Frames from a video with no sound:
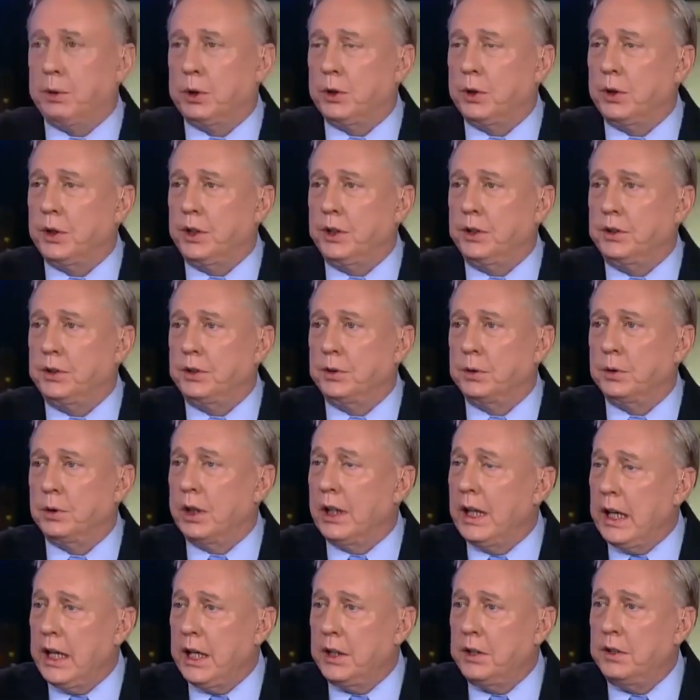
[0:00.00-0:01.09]
were going to
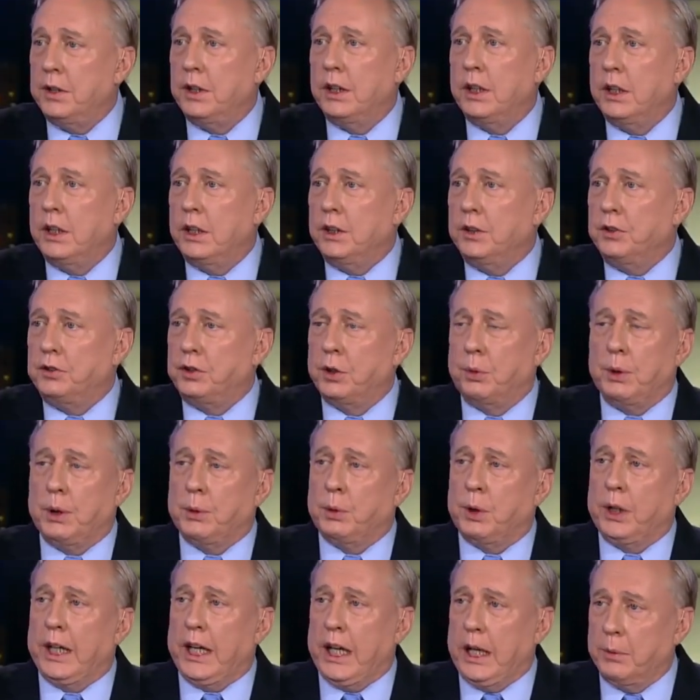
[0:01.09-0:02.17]
land. So we
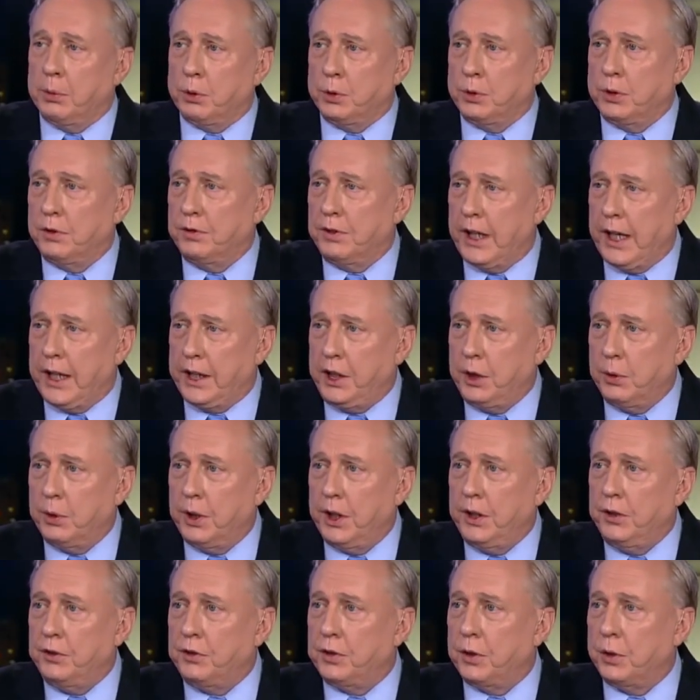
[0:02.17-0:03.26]
were able to
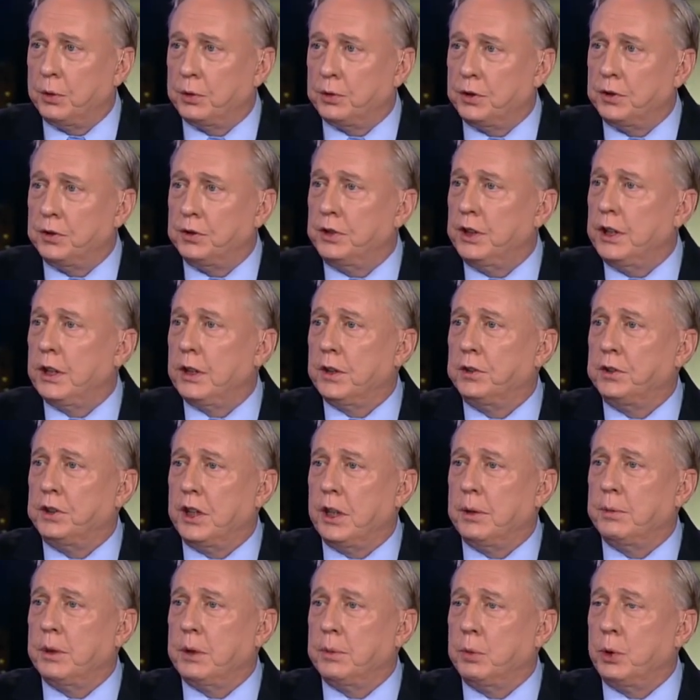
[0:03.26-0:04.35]
evacuate soldiers, sailors,
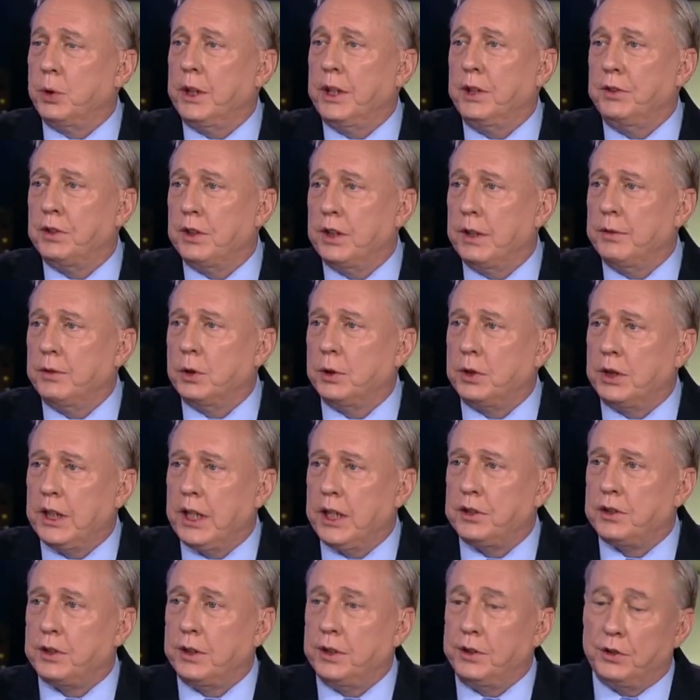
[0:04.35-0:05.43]
airmen, and Marines and have no
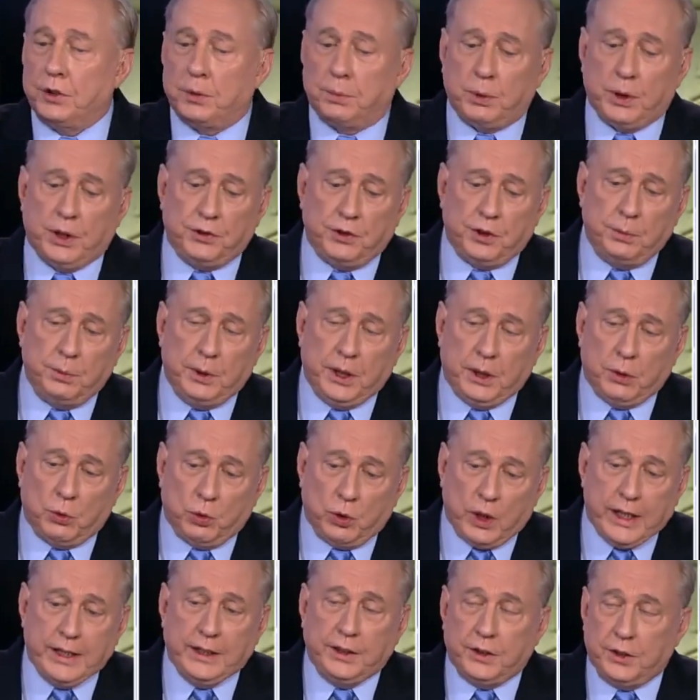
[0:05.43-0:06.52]
casualties. The president made a
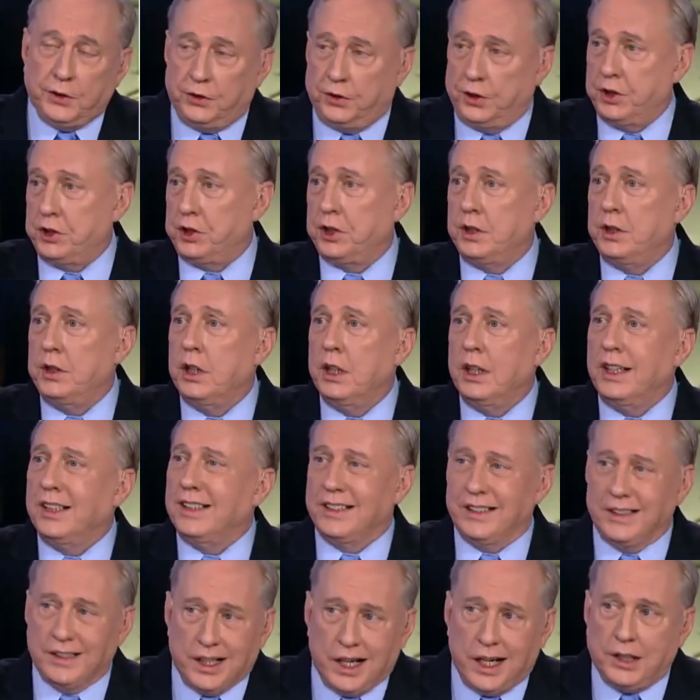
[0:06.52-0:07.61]
right decision
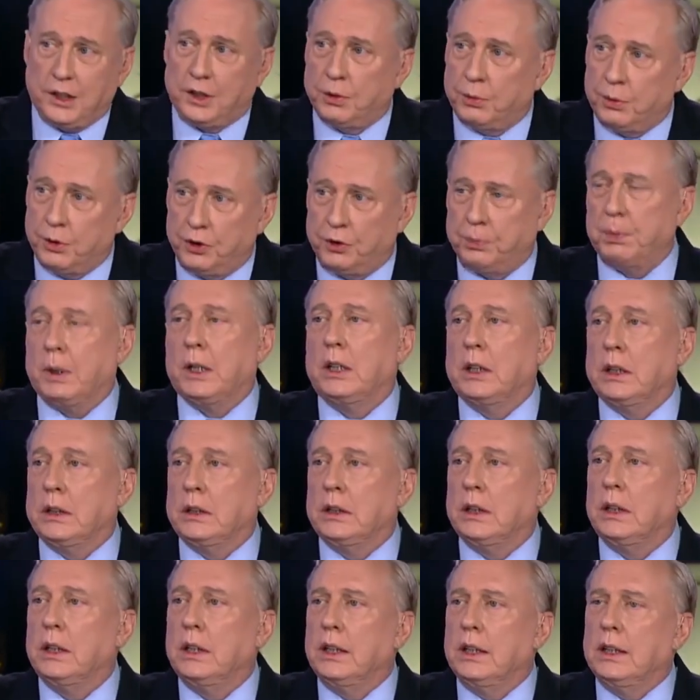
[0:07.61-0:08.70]
not to respond.